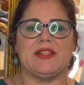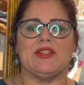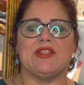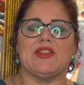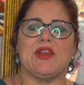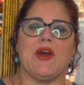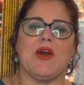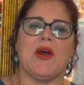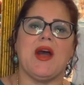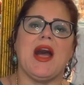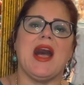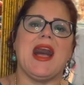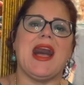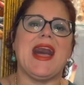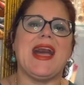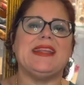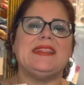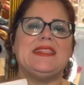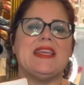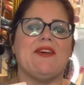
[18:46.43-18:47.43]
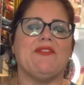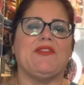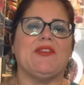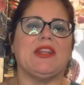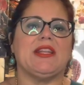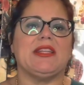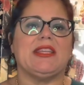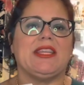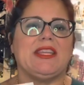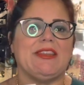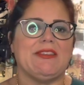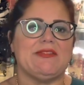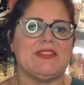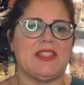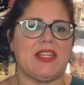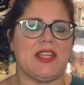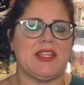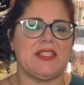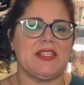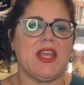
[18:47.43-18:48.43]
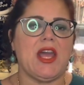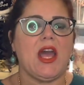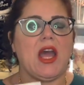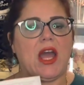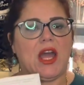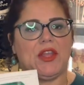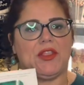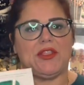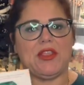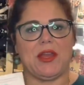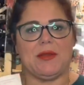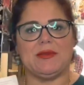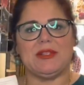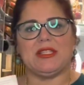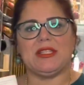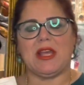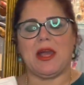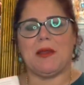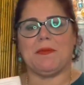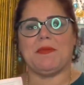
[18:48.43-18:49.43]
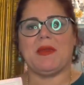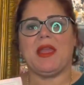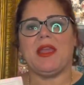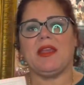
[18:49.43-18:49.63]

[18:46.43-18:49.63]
So I definitely give this a thumbs up.